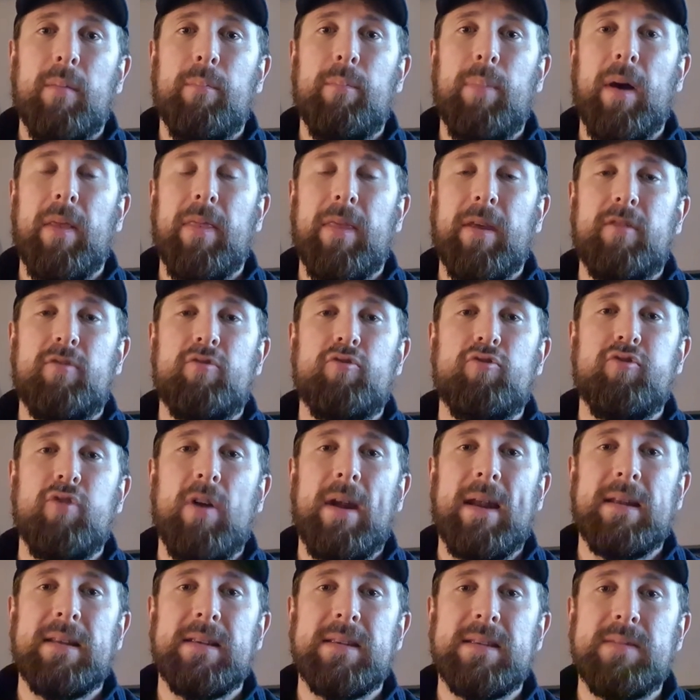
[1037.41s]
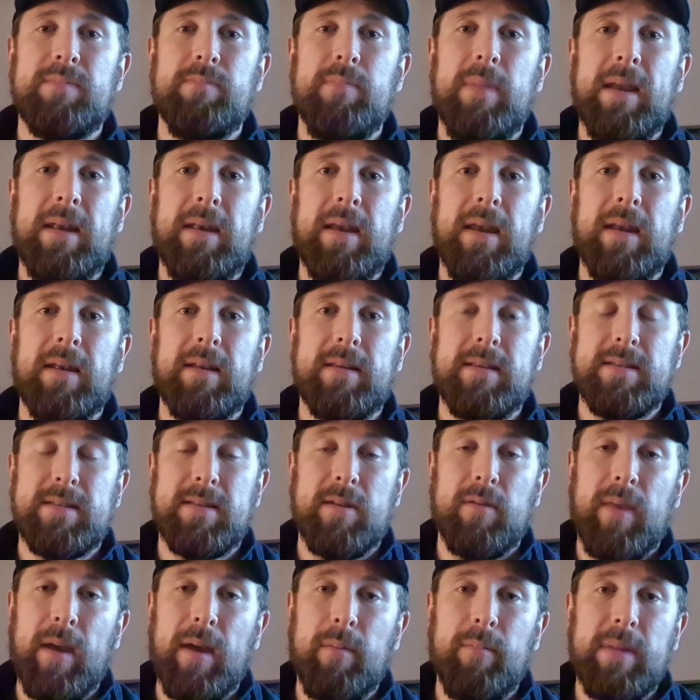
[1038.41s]
but the transmitted,
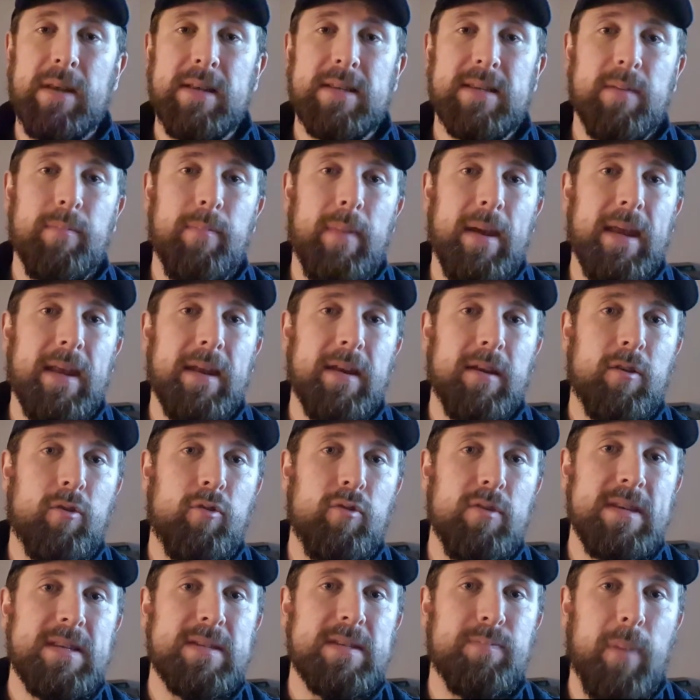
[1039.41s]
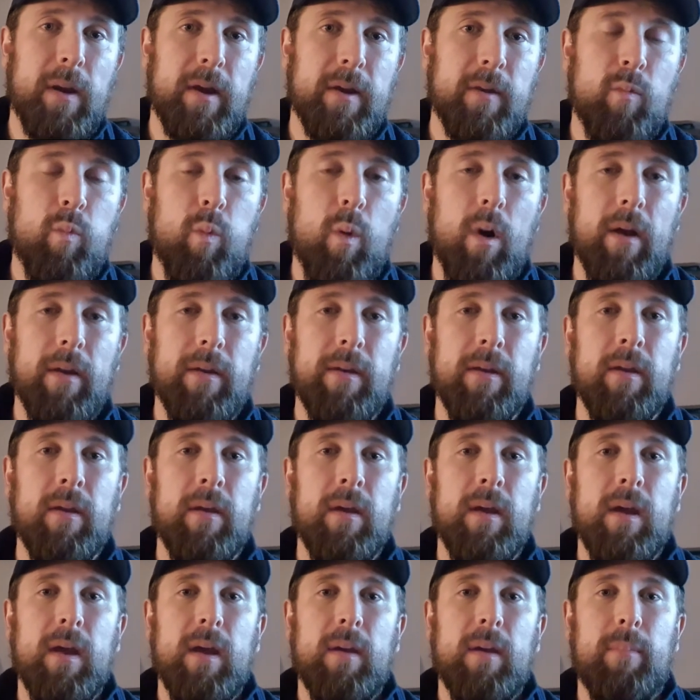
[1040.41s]
so that means it may increase by one,